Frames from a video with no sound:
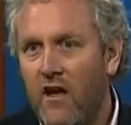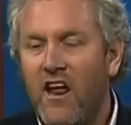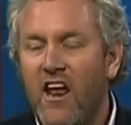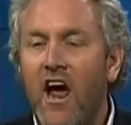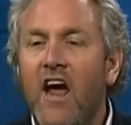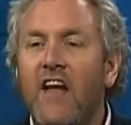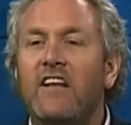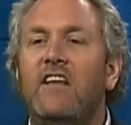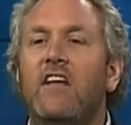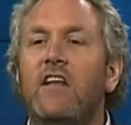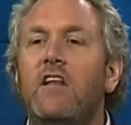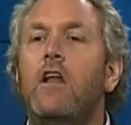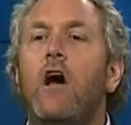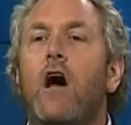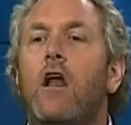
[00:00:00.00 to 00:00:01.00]
And I did
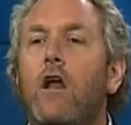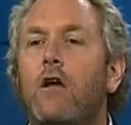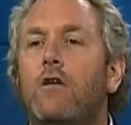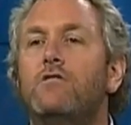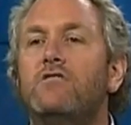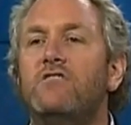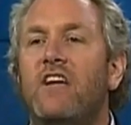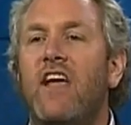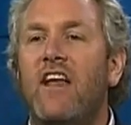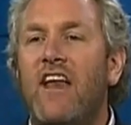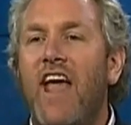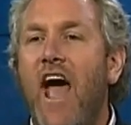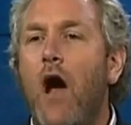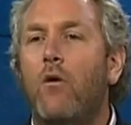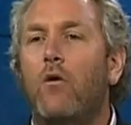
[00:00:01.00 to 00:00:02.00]
not understand
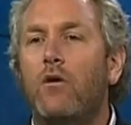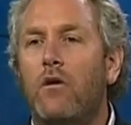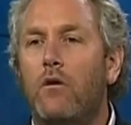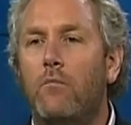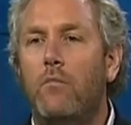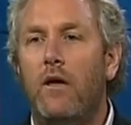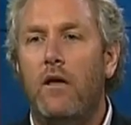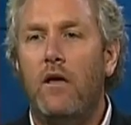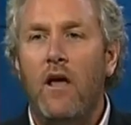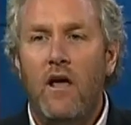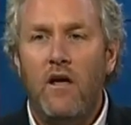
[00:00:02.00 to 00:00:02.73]
how it could be